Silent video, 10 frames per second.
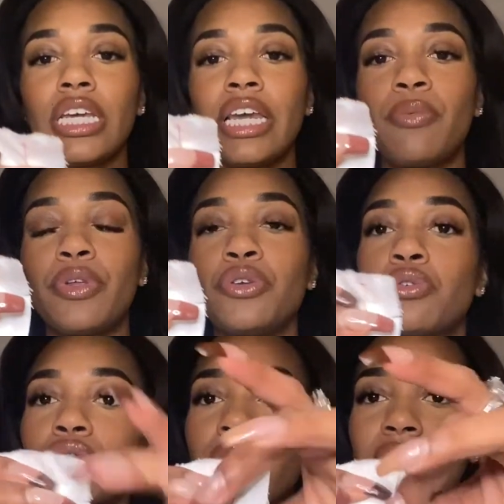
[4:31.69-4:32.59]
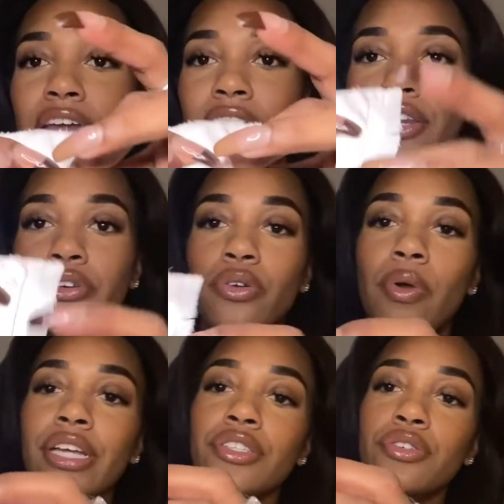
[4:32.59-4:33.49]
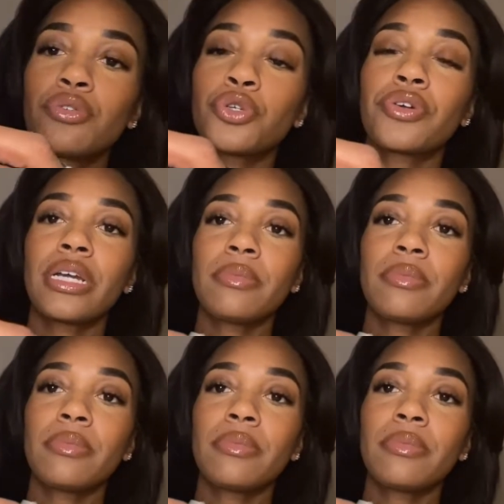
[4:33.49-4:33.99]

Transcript: And when you grade, you're going to trim